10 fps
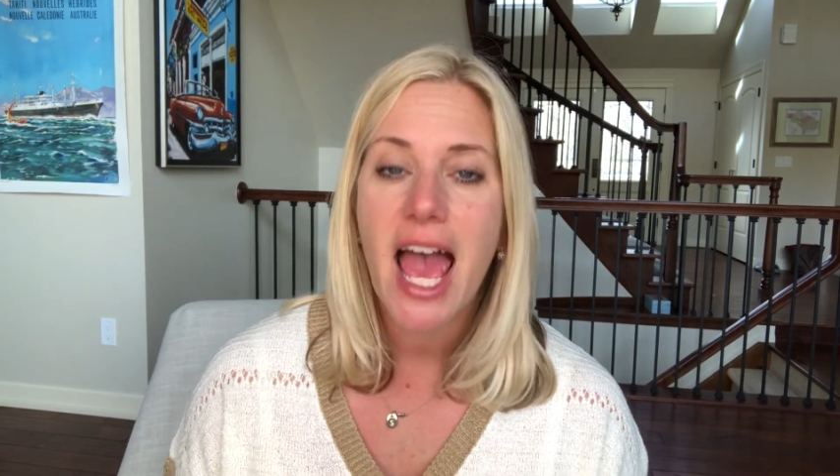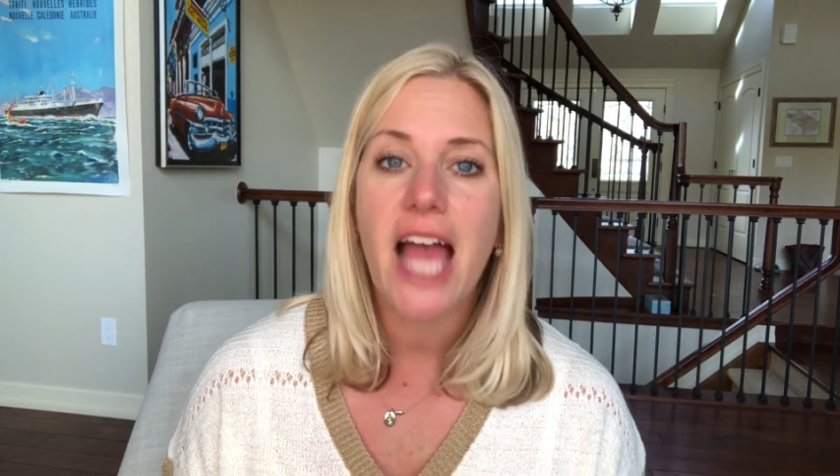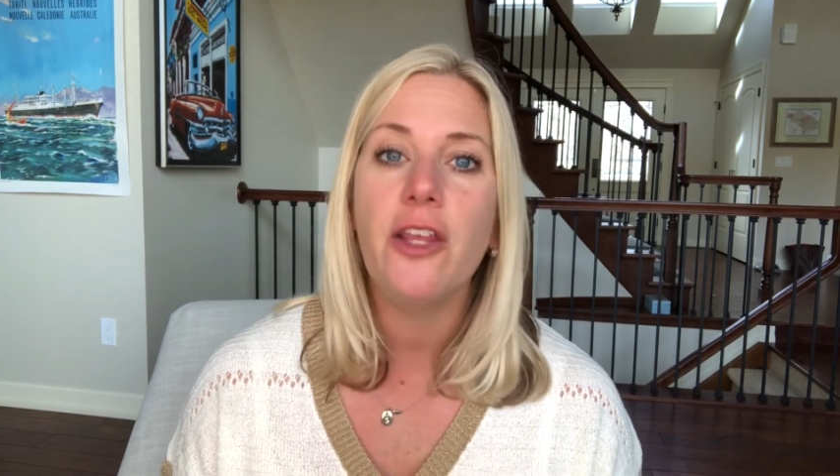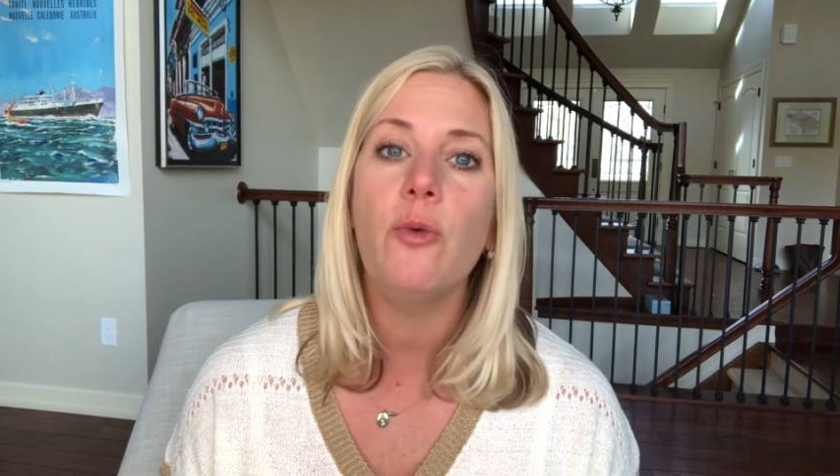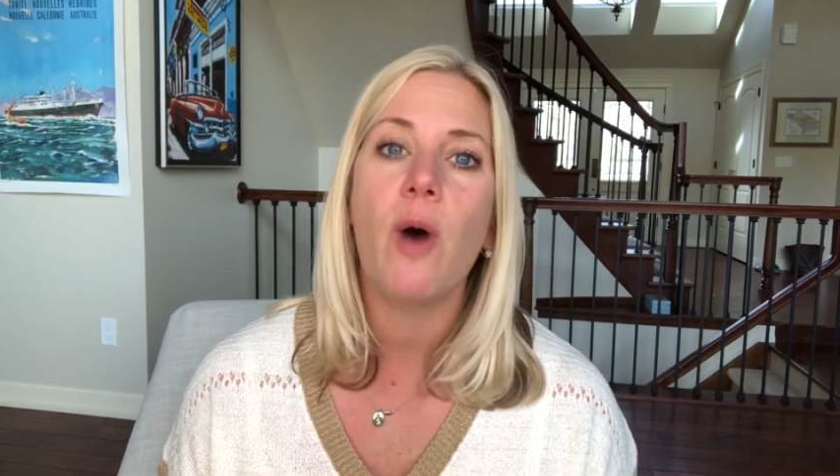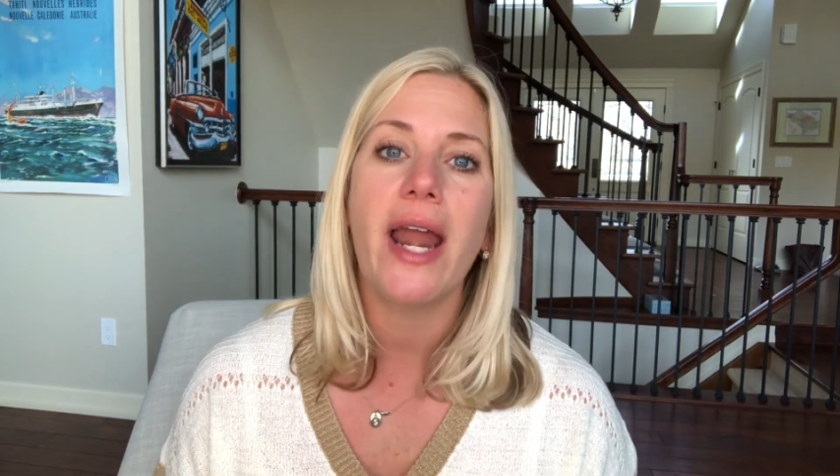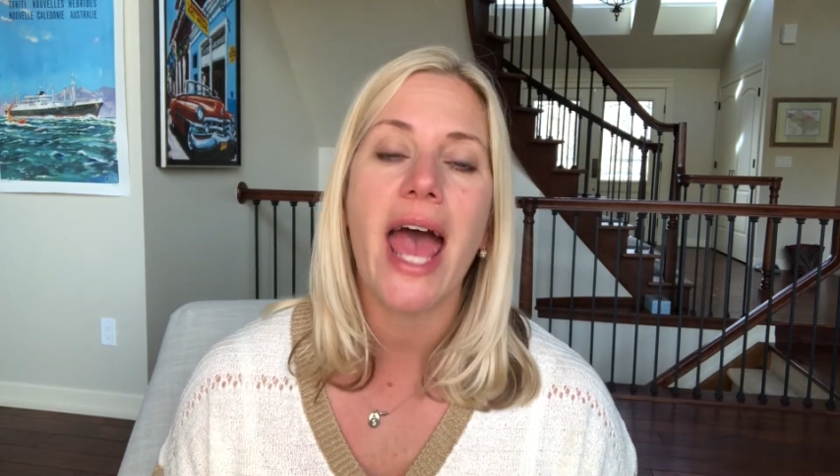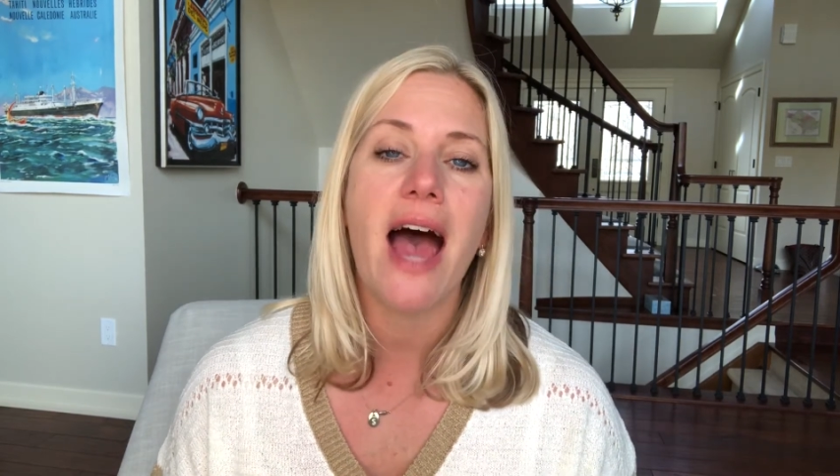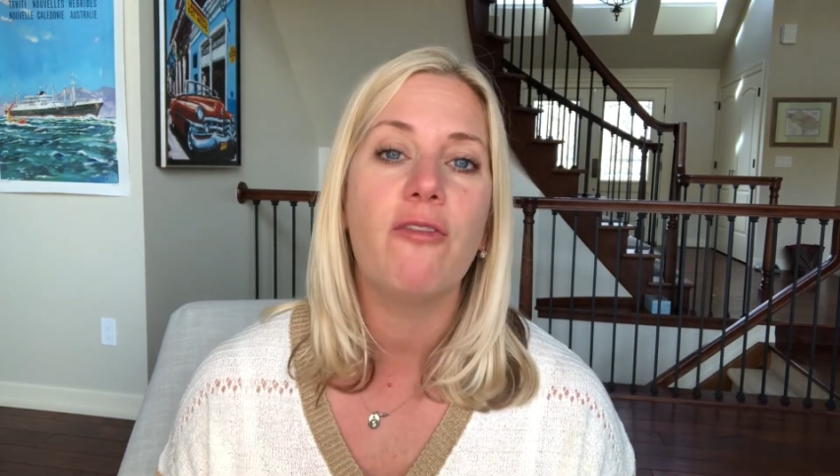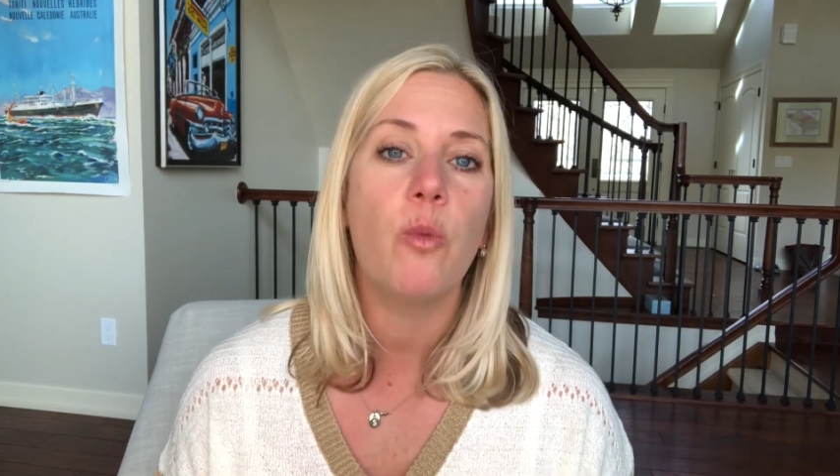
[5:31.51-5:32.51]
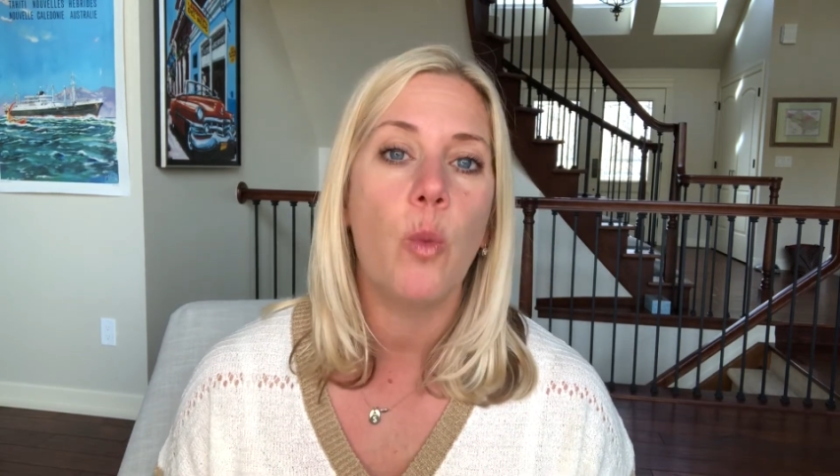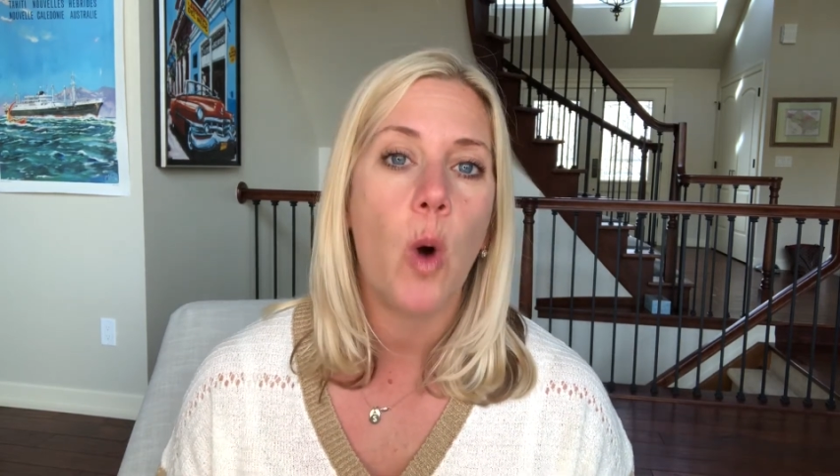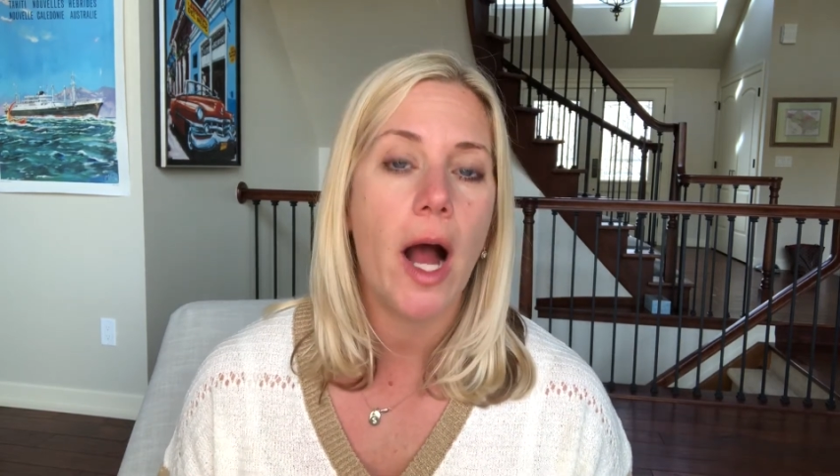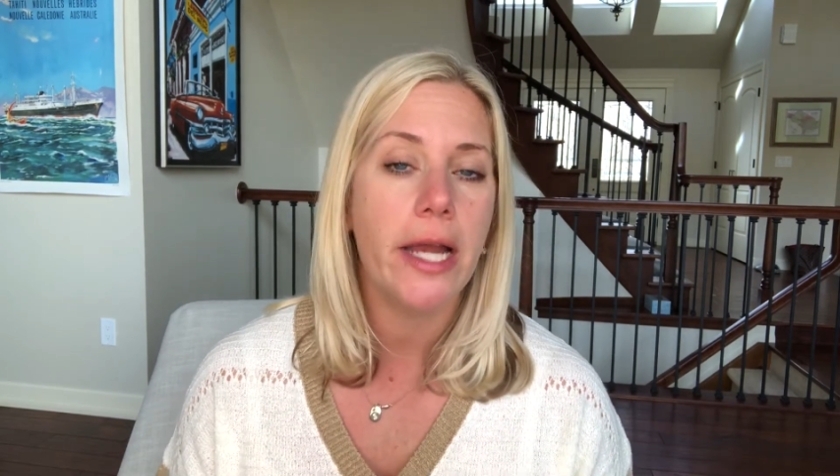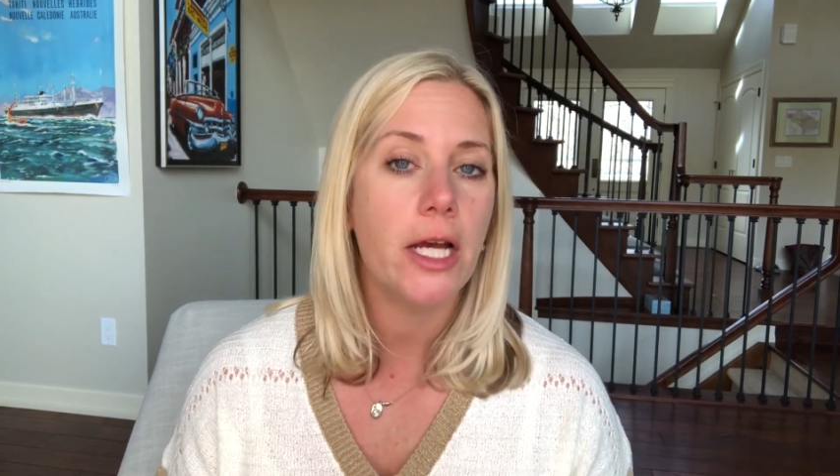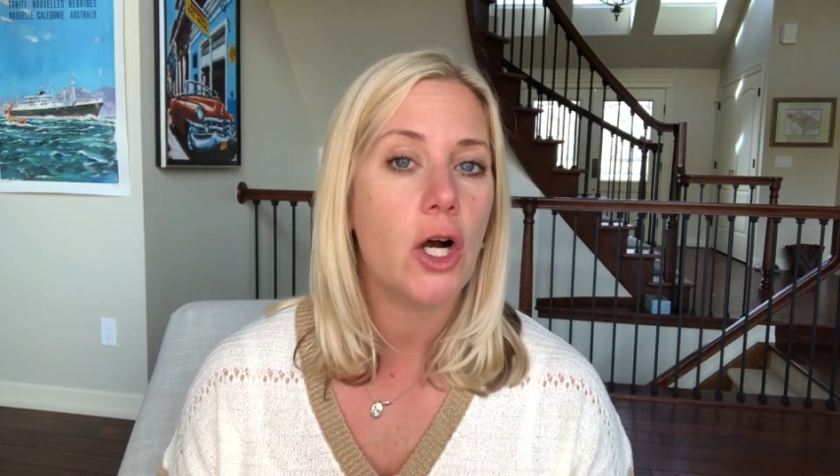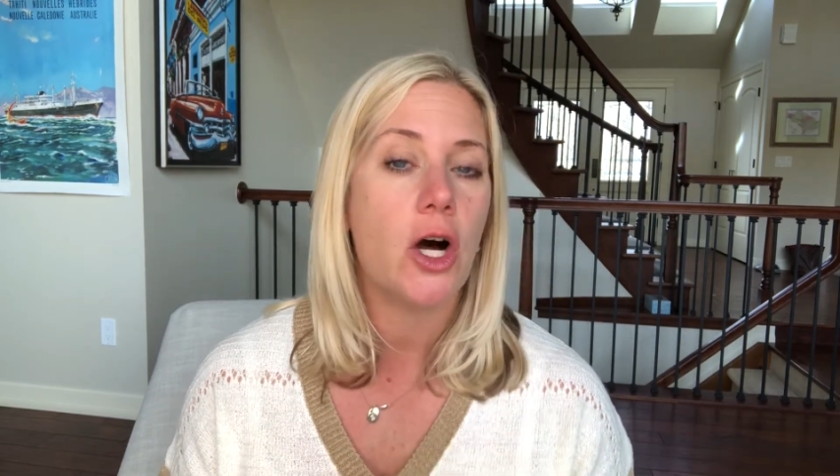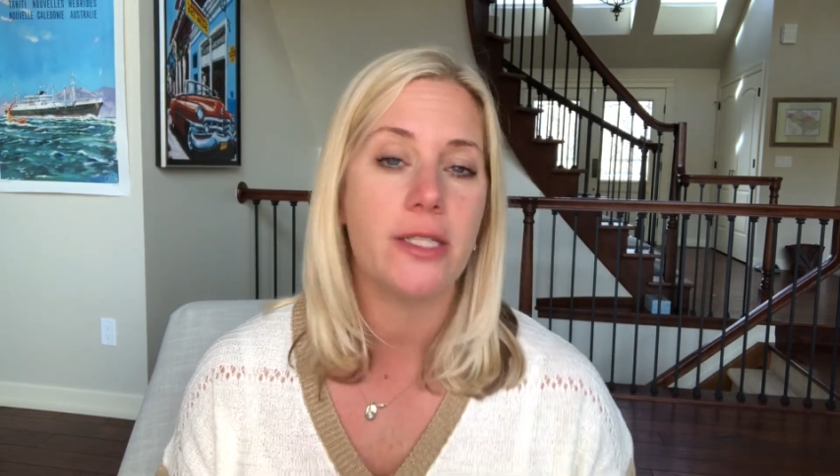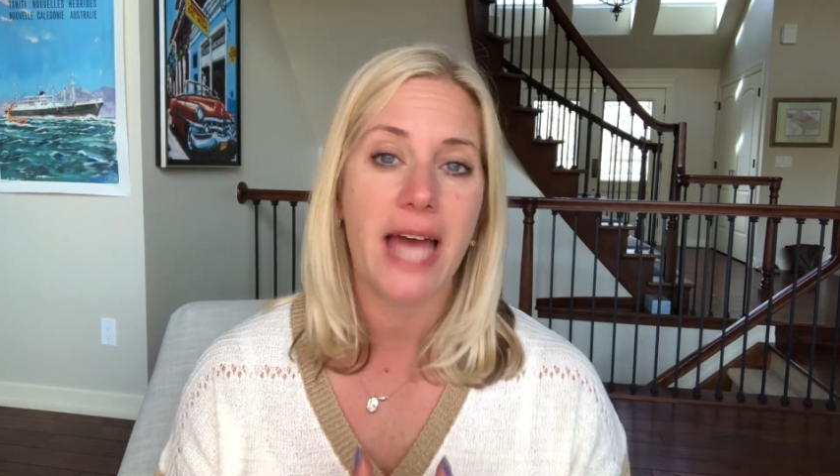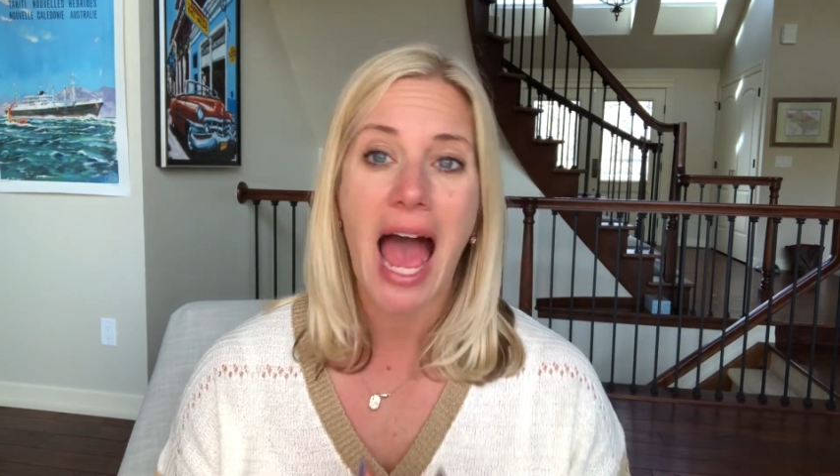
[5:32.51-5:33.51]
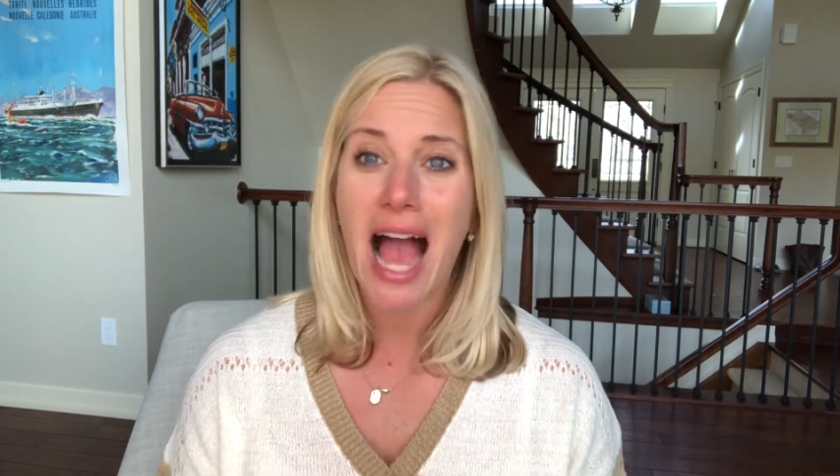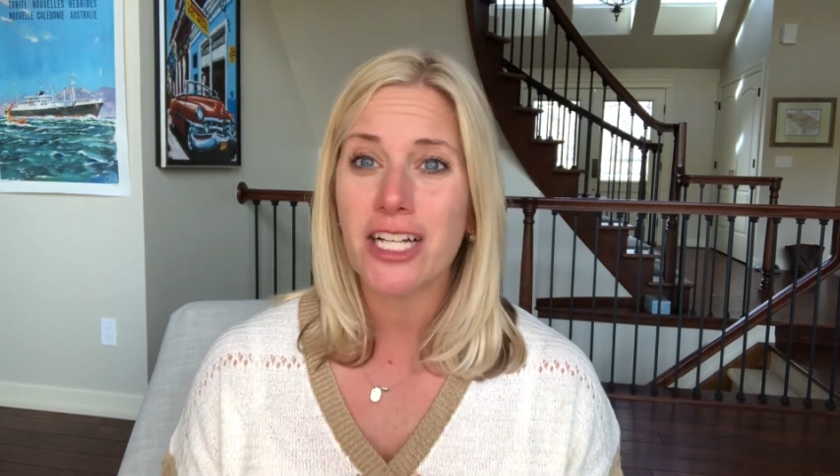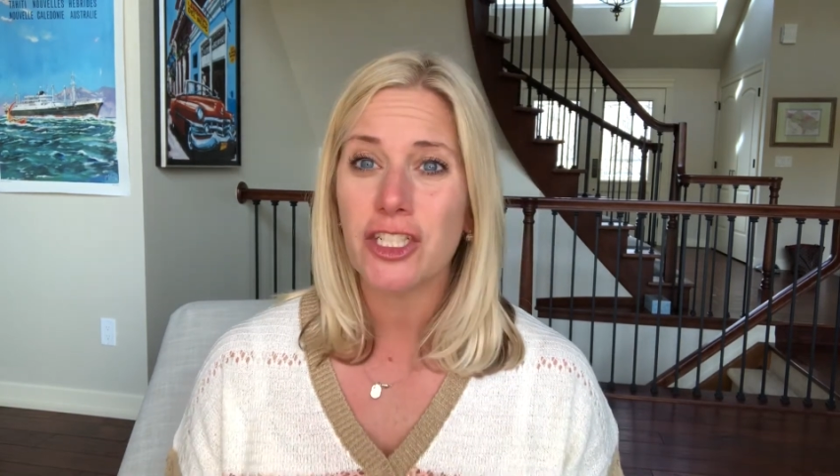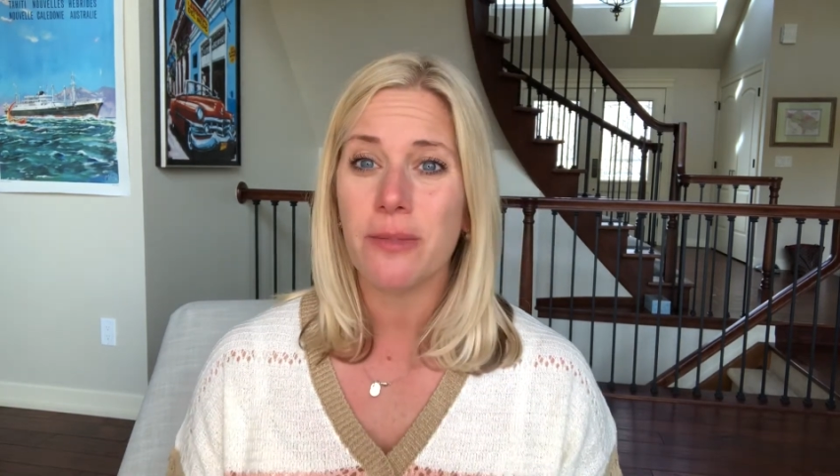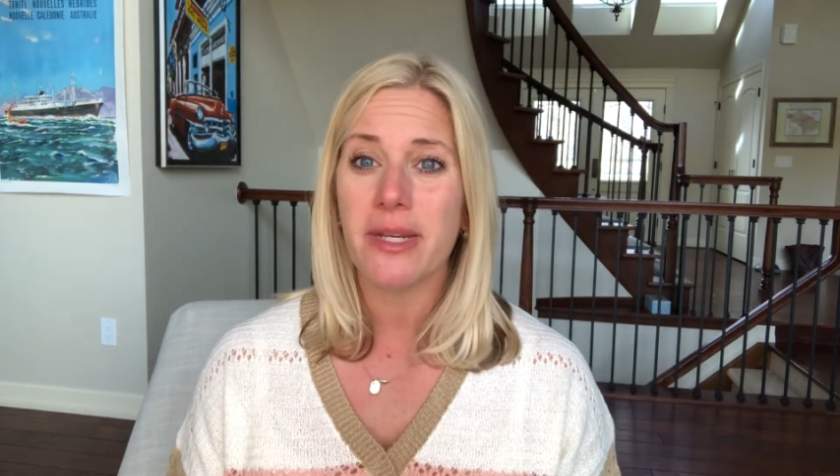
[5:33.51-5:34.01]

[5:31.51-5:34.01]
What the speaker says: And you want to have one call to action,